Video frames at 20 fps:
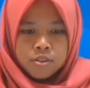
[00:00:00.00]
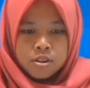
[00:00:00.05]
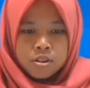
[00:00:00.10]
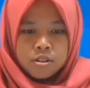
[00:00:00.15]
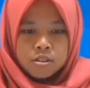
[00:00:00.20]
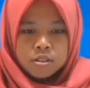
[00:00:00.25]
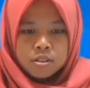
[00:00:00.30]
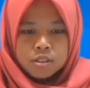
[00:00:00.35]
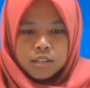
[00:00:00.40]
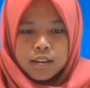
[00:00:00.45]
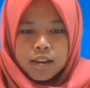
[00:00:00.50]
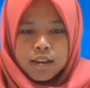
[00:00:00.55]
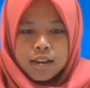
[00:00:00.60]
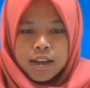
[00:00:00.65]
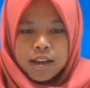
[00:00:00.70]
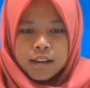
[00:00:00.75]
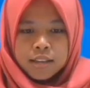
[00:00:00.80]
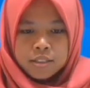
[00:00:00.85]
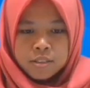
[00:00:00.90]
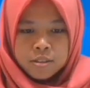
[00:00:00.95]
A
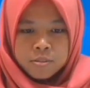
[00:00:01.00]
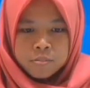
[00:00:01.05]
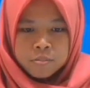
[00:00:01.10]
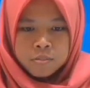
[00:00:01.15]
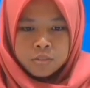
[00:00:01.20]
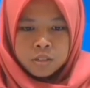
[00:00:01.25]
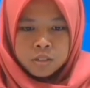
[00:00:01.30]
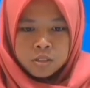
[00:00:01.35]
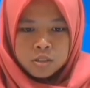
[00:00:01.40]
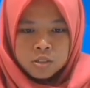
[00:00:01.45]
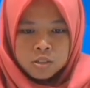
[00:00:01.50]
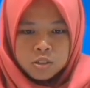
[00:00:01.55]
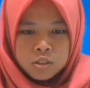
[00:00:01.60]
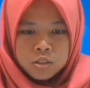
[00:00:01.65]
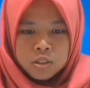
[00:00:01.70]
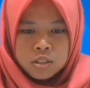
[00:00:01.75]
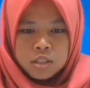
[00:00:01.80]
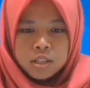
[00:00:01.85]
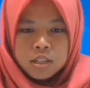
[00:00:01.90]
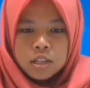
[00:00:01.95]
reference item
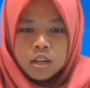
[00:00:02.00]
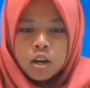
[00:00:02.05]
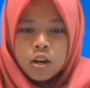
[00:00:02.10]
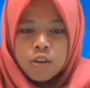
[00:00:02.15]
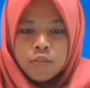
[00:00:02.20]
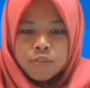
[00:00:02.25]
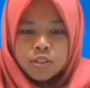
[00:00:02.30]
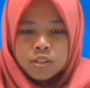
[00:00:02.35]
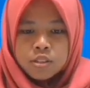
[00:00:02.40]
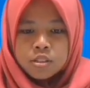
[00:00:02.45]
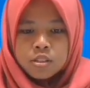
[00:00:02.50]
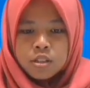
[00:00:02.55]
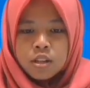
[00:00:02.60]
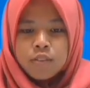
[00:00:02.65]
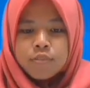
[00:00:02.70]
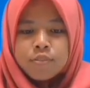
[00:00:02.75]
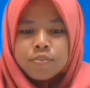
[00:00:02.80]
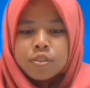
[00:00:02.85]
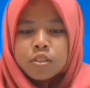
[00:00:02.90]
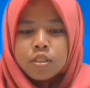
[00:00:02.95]
is not of
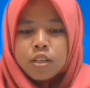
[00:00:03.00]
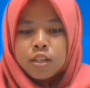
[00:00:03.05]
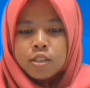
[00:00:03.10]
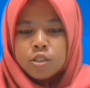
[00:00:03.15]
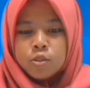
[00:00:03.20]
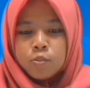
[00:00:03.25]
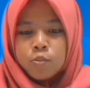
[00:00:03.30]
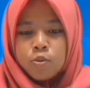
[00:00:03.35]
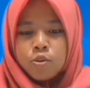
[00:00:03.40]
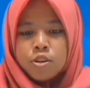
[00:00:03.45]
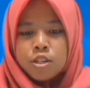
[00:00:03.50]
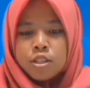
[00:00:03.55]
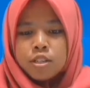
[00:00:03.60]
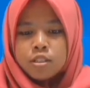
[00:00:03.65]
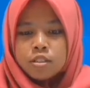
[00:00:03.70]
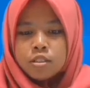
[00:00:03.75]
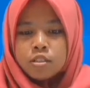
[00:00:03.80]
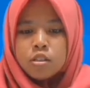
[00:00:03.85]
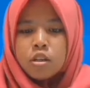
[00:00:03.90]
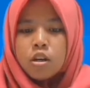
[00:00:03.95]
itself
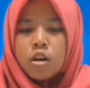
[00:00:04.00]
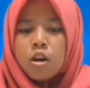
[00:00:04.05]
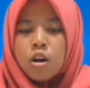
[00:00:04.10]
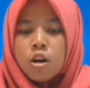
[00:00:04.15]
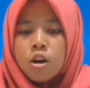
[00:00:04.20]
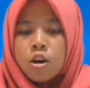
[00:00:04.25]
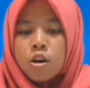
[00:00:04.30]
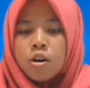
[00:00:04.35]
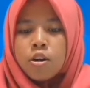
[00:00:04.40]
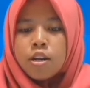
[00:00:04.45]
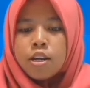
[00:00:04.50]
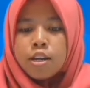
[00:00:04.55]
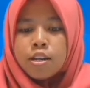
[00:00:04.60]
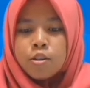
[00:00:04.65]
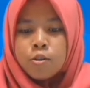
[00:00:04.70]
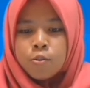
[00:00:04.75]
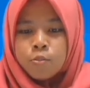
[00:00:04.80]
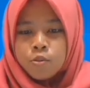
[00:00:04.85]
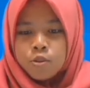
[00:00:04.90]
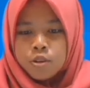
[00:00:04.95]
exophoric
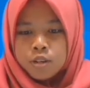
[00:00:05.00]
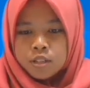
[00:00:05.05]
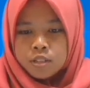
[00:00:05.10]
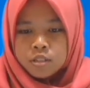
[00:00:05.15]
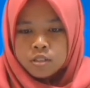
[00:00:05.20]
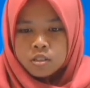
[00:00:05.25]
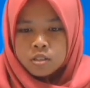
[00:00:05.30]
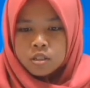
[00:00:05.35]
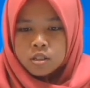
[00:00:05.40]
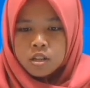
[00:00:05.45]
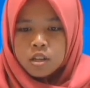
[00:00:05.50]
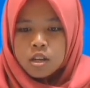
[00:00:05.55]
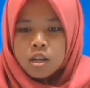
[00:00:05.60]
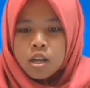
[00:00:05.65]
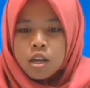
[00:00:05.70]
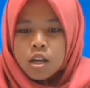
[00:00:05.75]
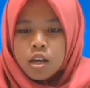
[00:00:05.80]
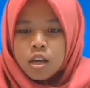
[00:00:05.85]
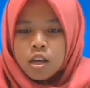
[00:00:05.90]
or endophoric.